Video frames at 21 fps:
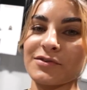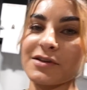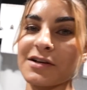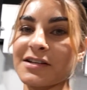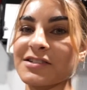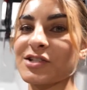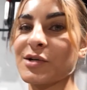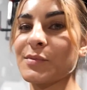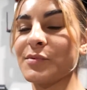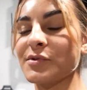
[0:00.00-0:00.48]
the
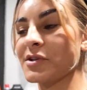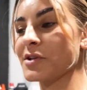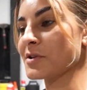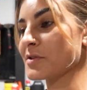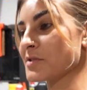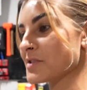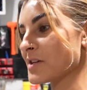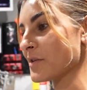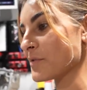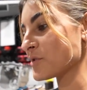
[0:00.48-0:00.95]
next couple of
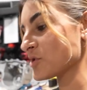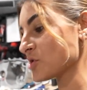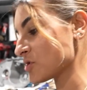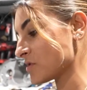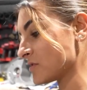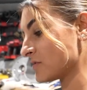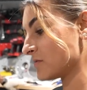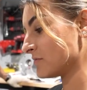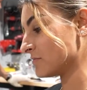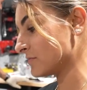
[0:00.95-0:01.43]
years how
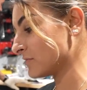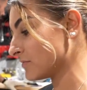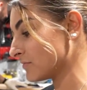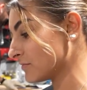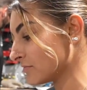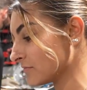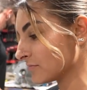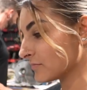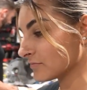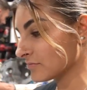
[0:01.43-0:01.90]
this
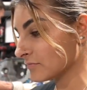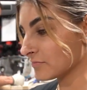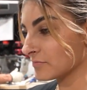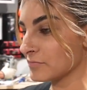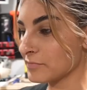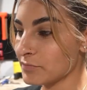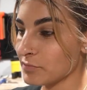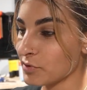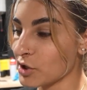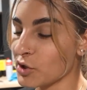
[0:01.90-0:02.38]

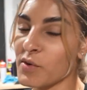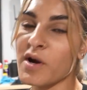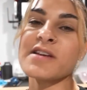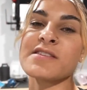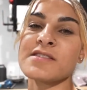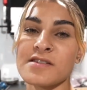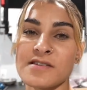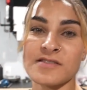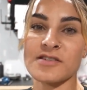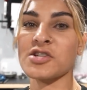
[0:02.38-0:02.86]

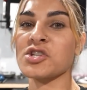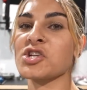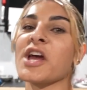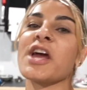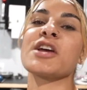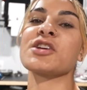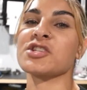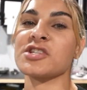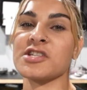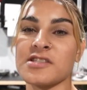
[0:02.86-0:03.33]
progresses and
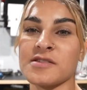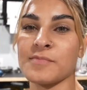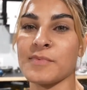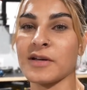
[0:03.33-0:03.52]
changes,